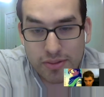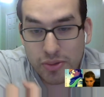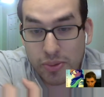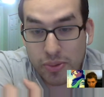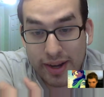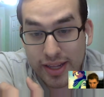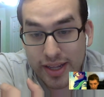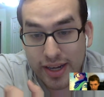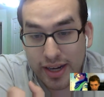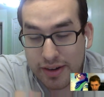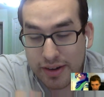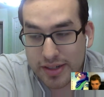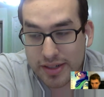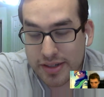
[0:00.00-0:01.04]
threatening
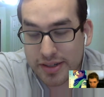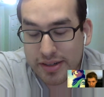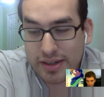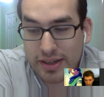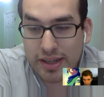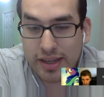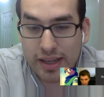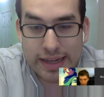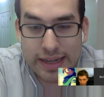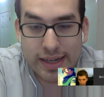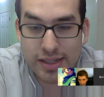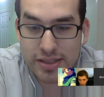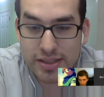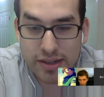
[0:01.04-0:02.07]
character, not
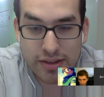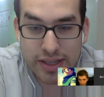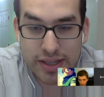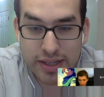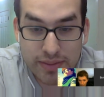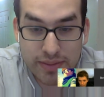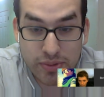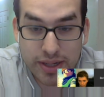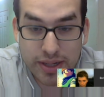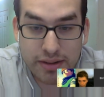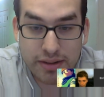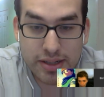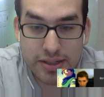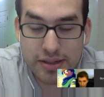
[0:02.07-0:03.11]
necessarily an evil
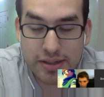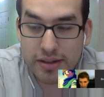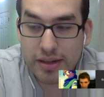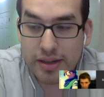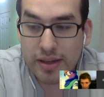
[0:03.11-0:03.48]
character,